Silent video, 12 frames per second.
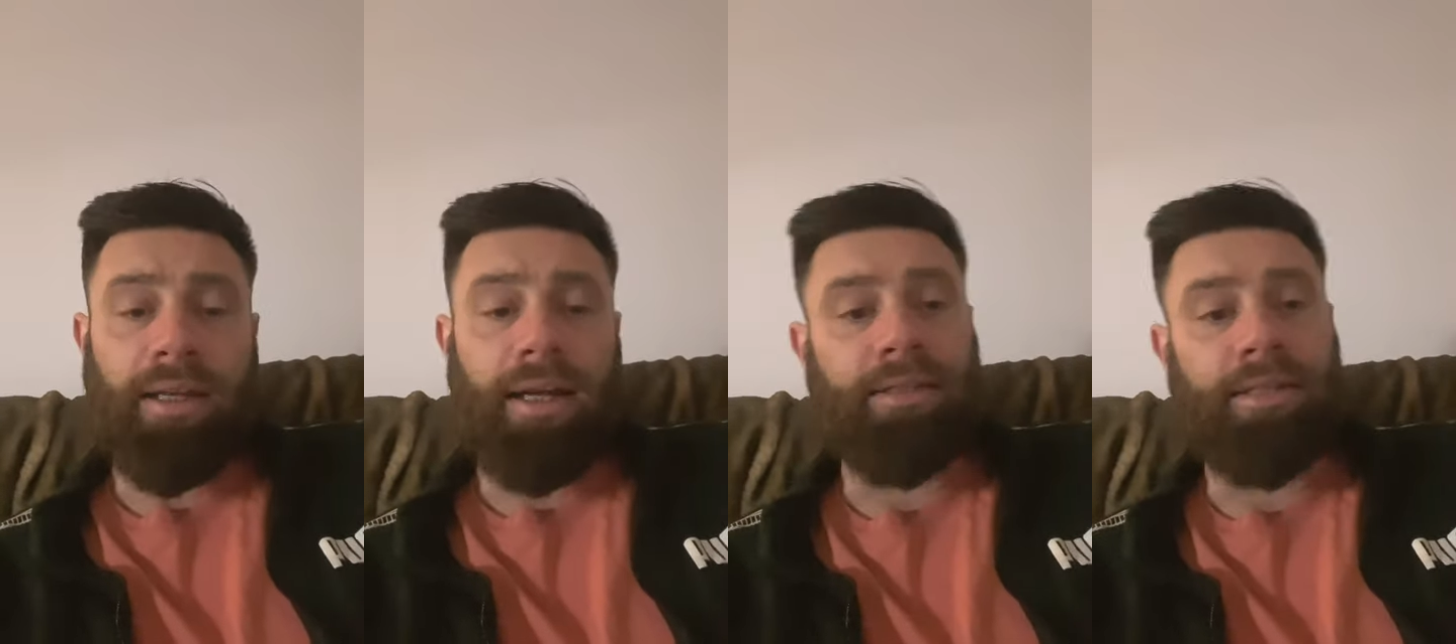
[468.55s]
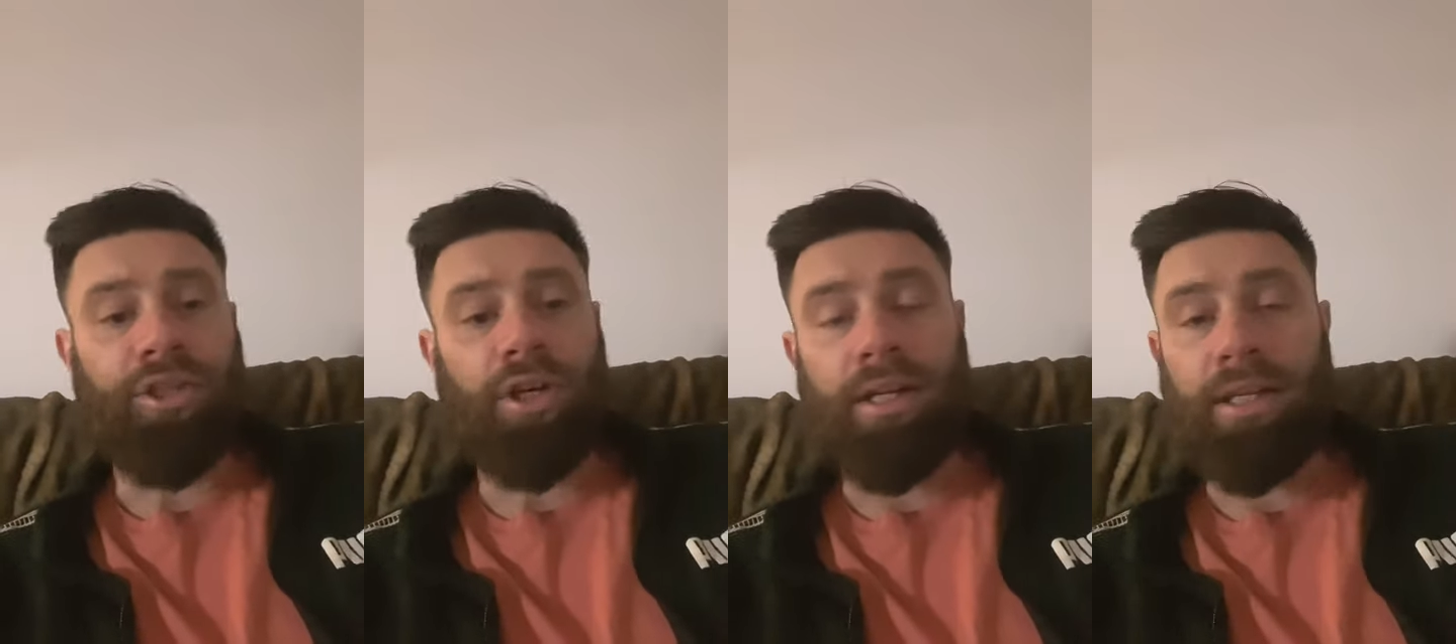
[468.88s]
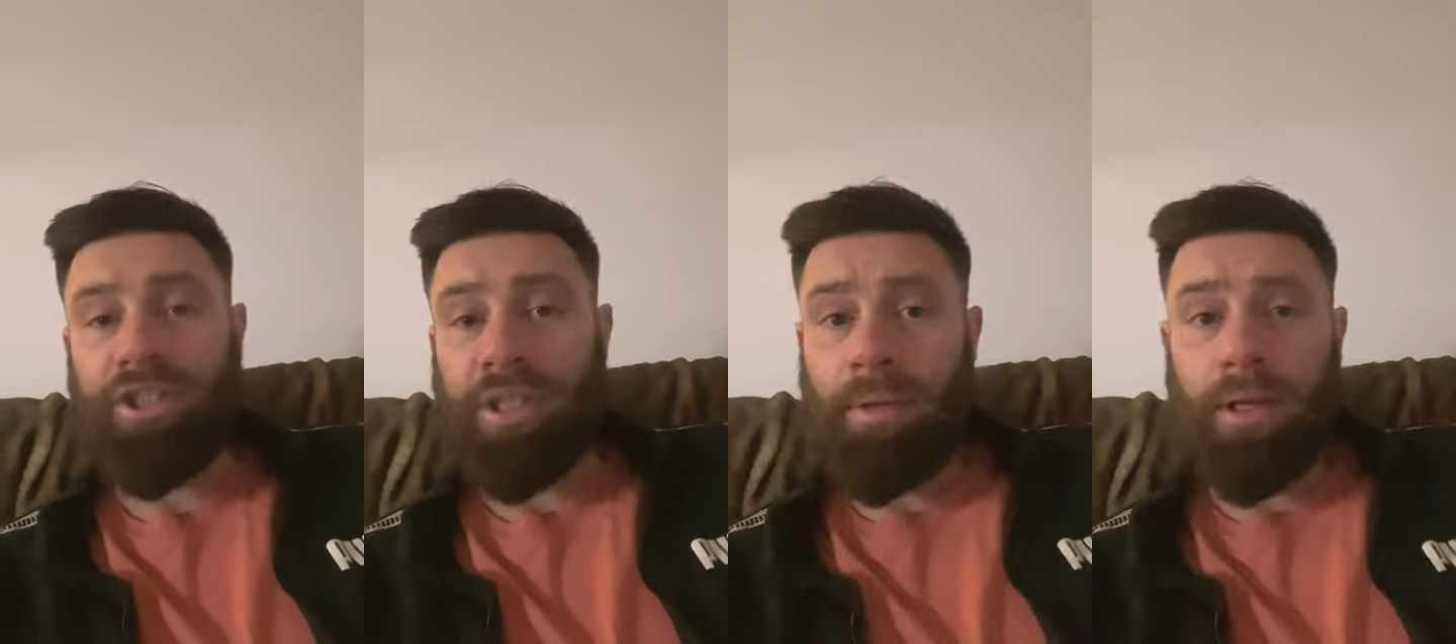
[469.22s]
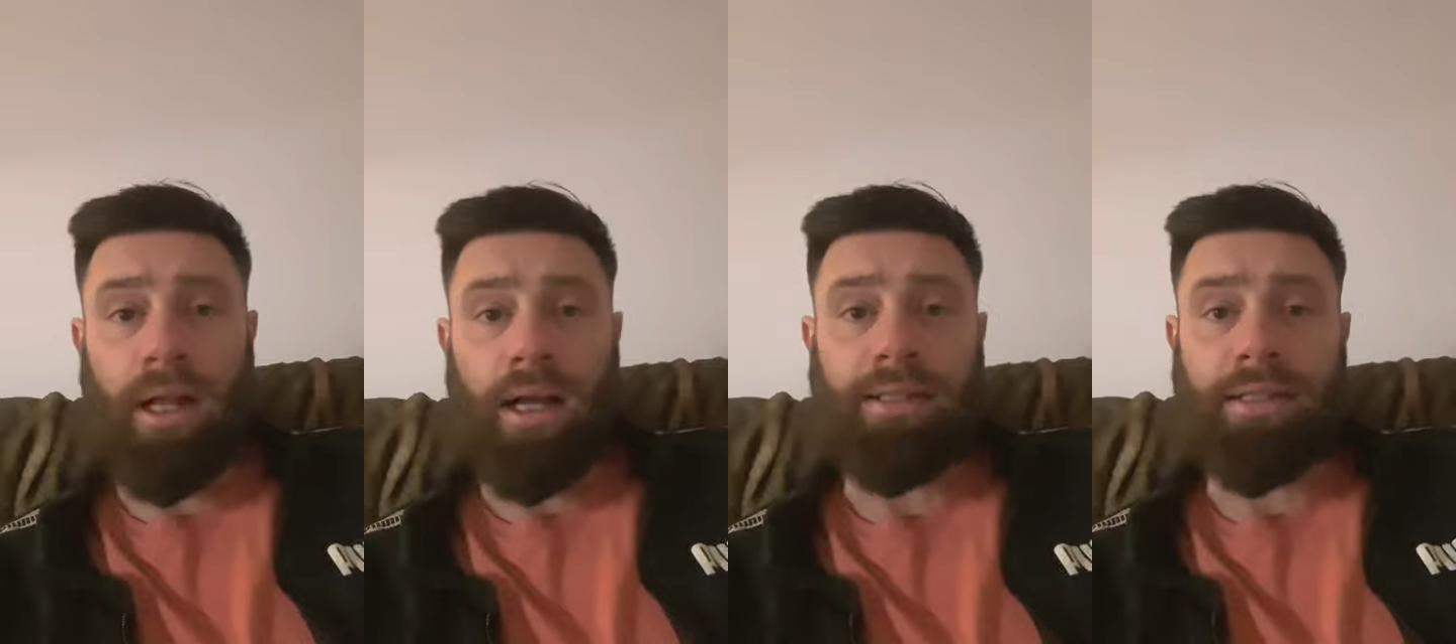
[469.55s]
can you join a gym
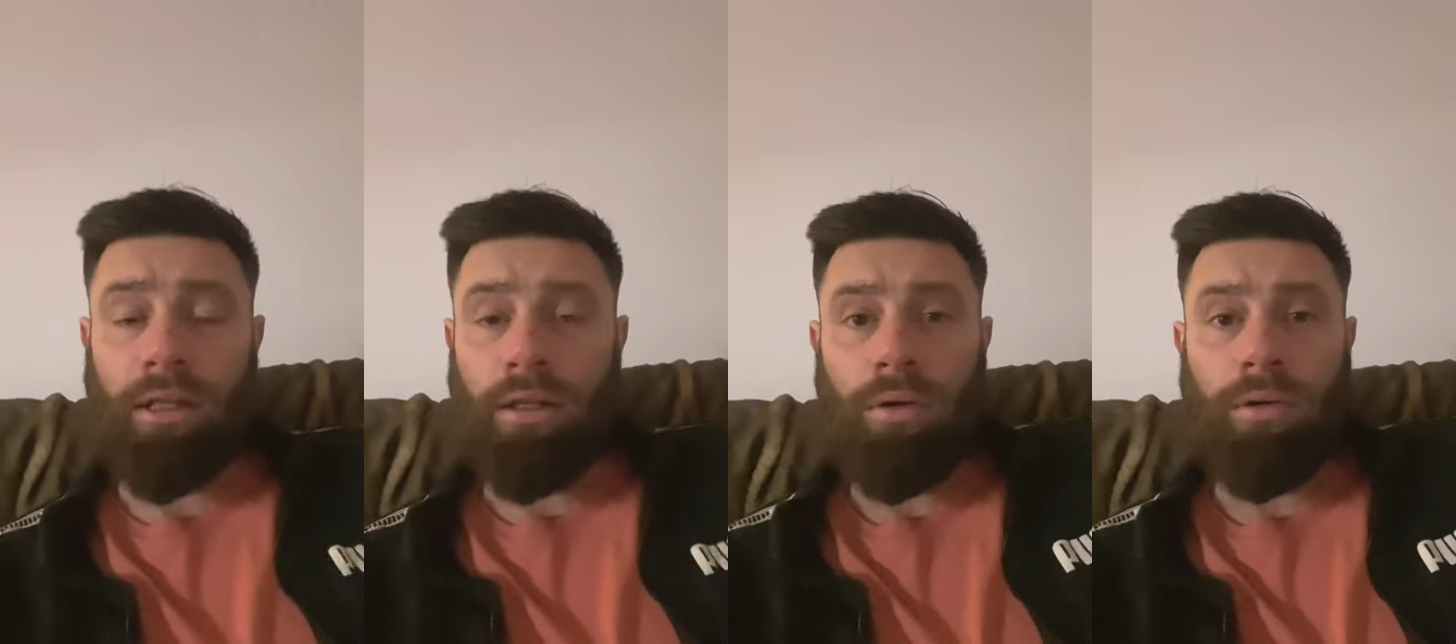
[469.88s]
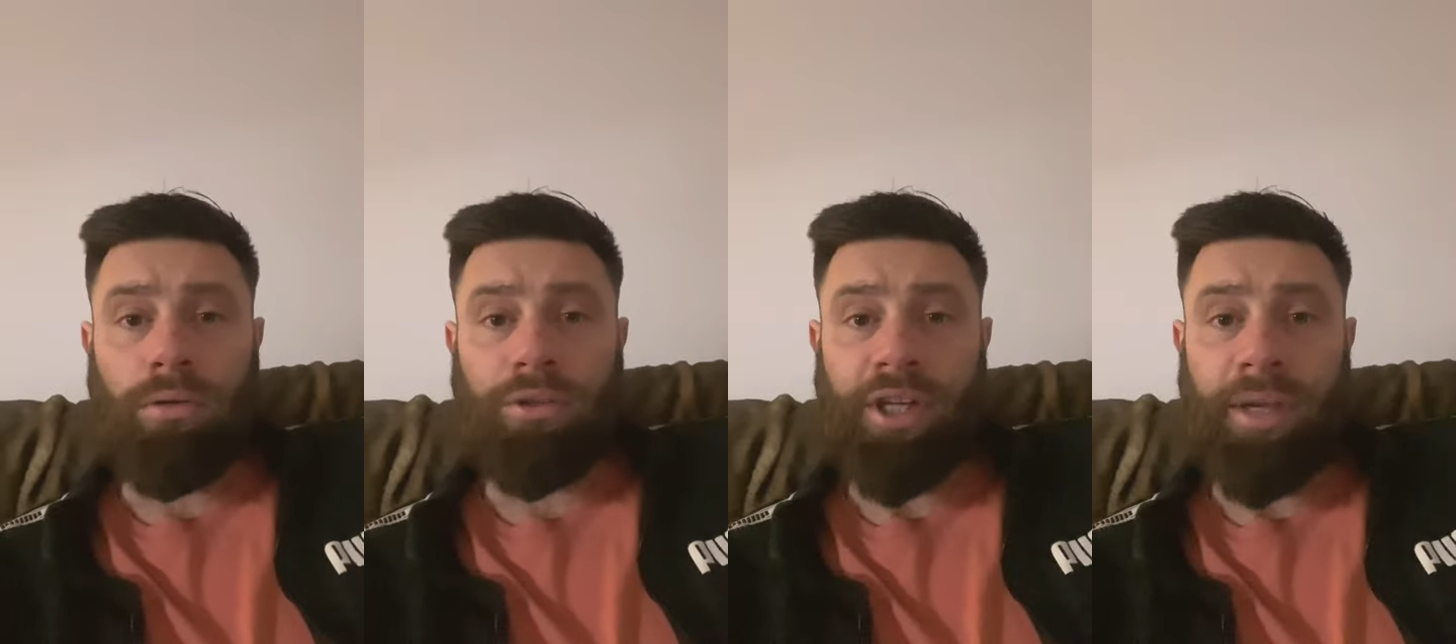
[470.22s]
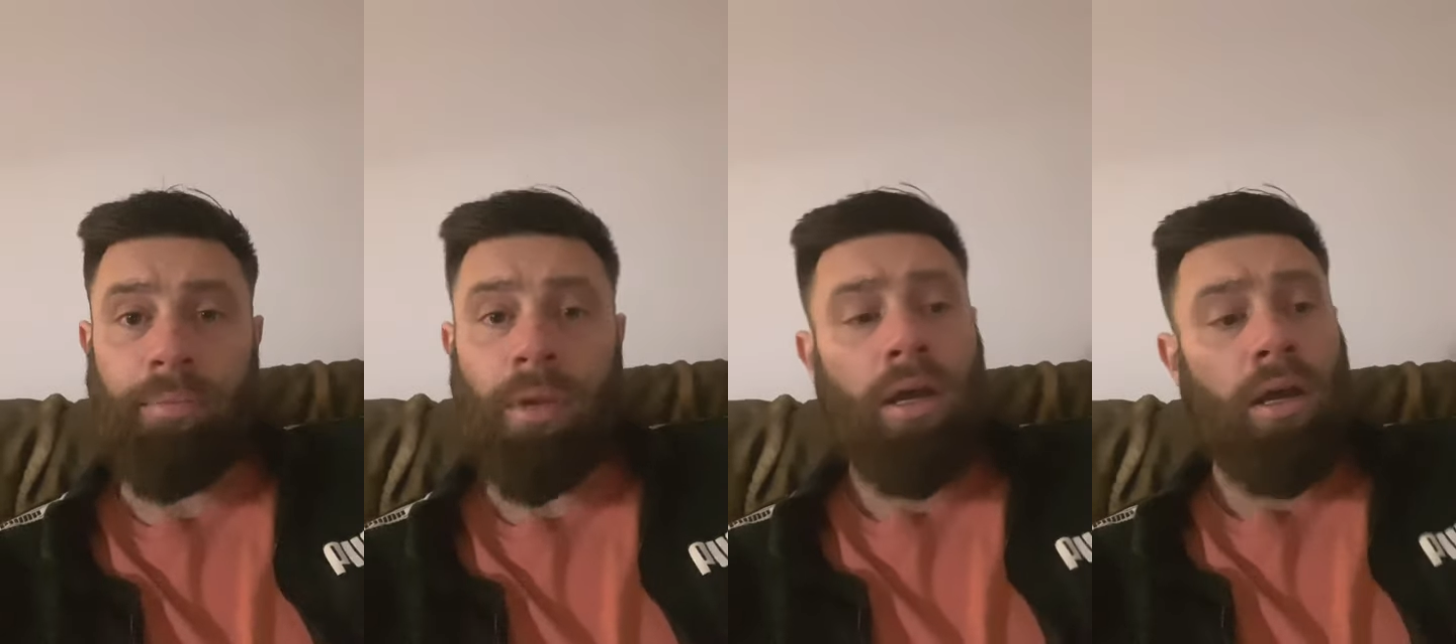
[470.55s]
class at the local gym?